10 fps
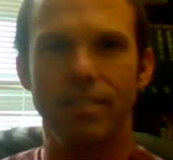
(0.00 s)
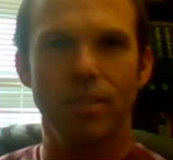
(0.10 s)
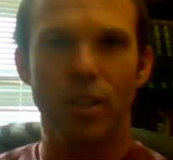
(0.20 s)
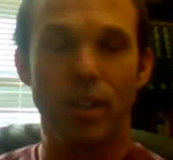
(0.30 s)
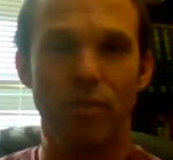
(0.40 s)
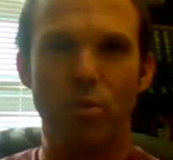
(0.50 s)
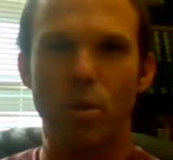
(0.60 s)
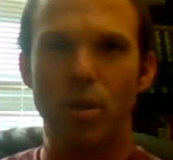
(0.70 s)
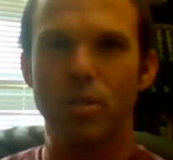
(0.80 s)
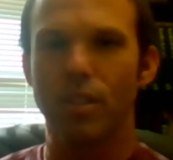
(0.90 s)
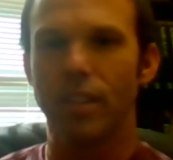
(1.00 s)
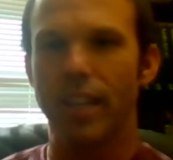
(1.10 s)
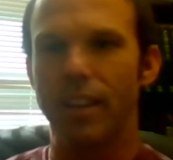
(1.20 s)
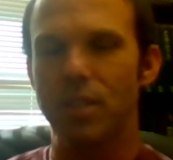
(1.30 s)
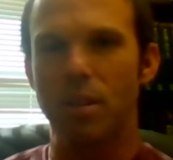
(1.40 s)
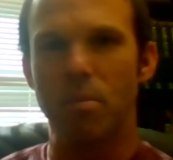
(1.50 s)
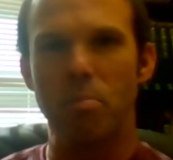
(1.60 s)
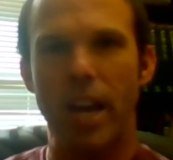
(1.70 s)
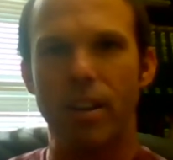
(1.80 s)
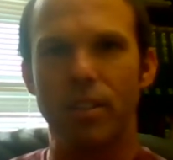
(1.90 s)
looking forward to the leaves coming
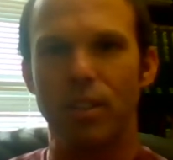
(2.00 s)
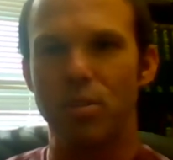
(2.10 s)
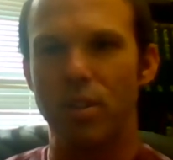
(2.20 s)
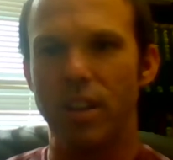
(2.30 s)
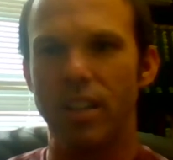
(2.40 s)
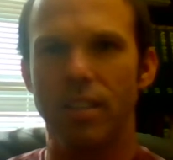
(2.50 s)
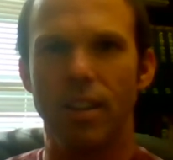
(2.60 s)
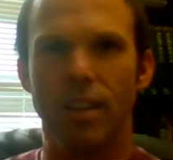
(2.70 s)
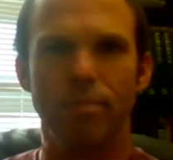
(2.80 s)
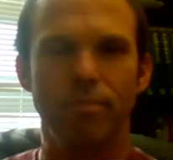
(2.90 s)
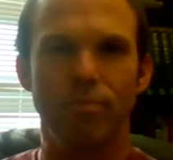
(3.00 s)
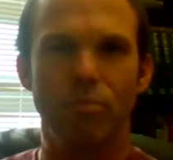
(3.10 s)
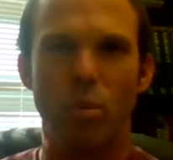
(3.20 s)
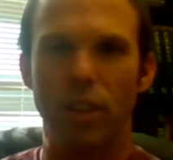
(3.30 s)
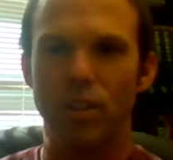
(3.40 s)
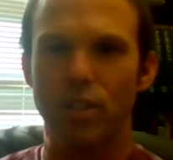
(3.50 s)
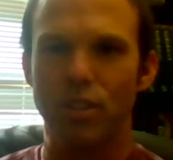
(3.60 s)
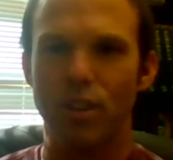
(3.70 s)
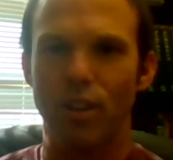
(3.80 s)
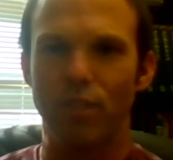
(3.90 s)
back on the tree and the weather to
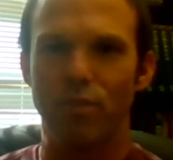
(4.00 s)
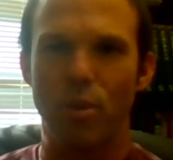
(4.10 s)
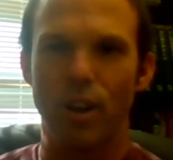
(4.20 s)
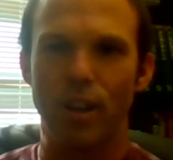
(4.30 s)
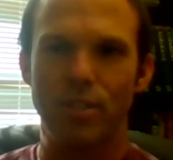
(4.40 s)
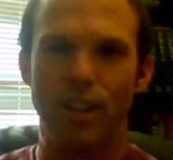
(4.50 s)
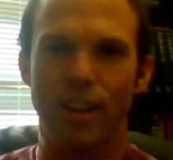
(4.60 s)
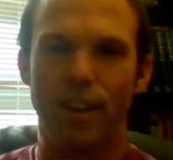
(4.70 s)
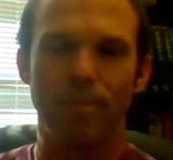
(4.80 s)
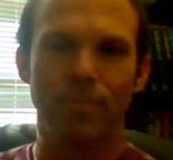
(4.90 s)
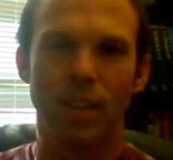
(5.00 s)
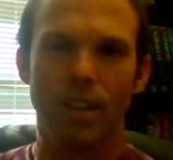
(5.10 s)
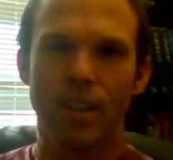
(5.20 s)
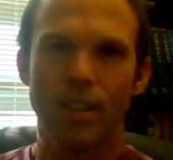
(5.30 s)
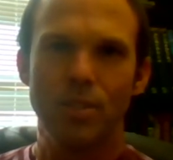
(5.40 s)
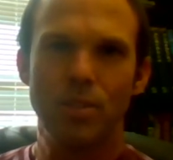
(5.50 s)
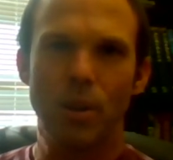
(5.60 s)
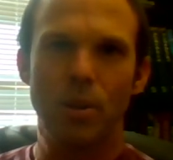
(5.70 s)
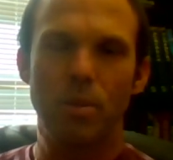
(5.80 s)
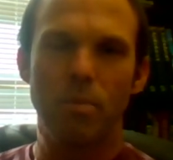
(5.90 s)
turn for us here.
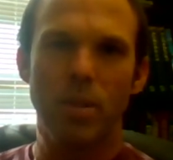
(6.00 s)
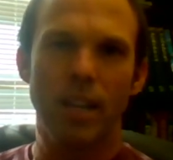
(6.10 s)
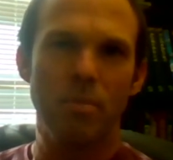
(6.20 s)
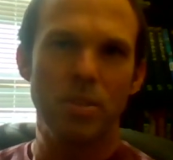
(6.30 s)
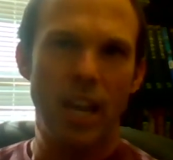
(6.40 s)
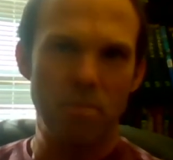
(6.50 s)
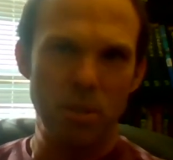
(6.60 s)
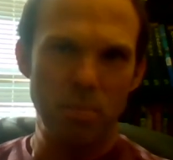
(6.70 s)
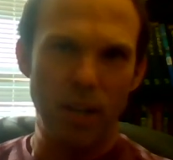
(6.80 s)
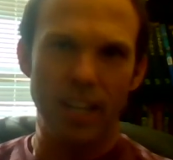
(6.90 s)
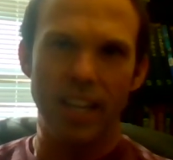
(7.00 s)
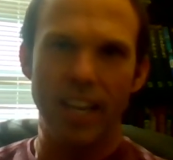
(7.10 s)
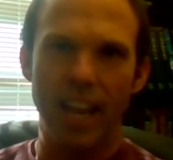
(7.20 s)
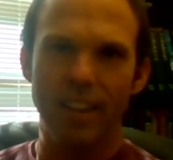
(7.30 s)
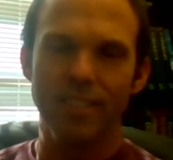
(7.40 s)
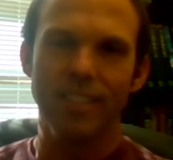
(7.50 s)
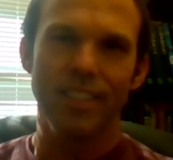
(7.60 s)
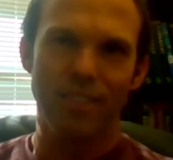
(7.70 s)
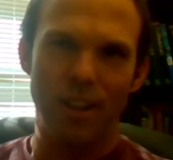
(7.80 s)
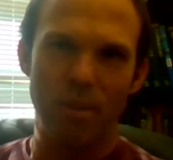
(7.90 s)
So my name's Adam Sprague again.
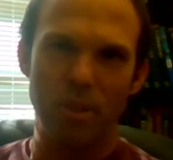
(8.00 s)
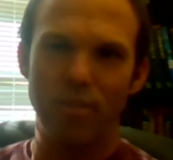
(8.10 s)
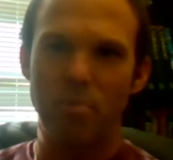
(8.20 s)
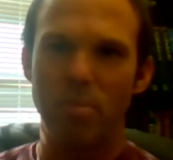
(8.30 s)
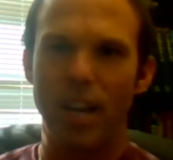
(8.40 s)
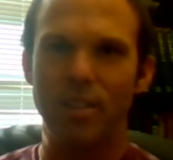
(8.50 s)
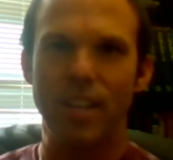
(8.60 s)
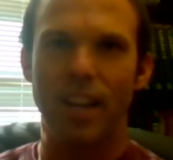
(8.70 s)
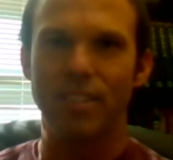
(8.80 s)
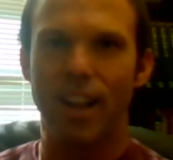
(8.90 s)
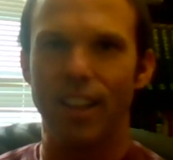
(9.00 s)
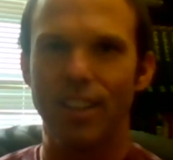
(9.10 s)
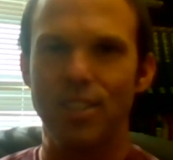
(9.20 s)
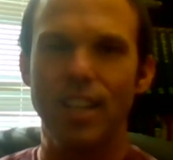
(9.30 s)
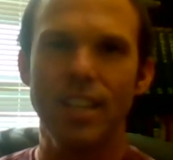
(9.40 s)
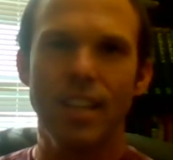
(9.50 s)
You know me from biotechnology.